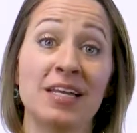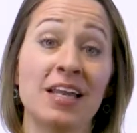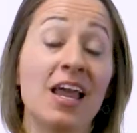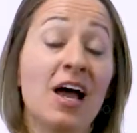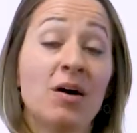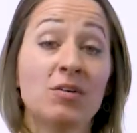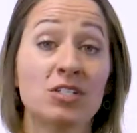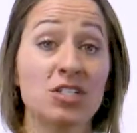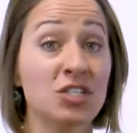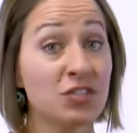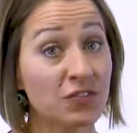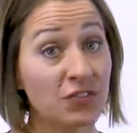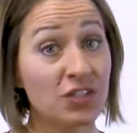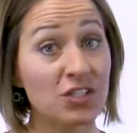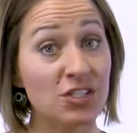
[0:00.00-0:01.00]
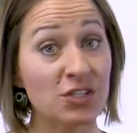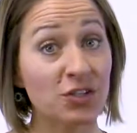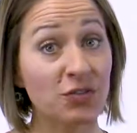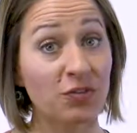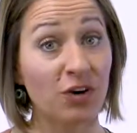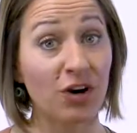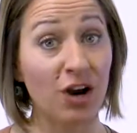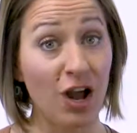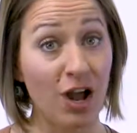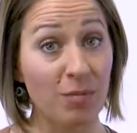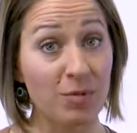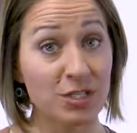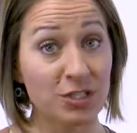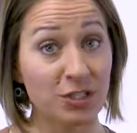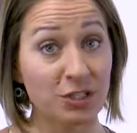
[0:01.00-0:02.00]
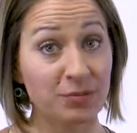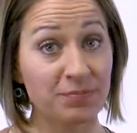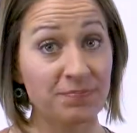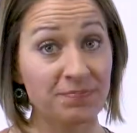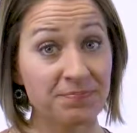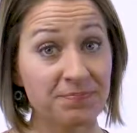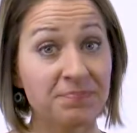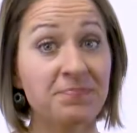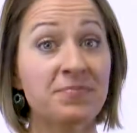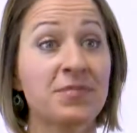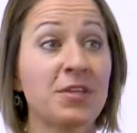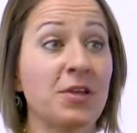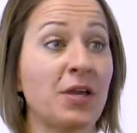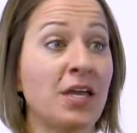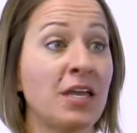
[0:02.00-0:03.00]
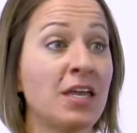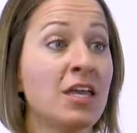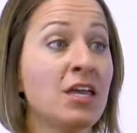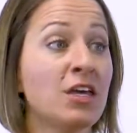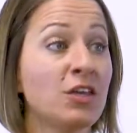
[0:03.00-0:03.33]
I want you to first look for a common term, okay?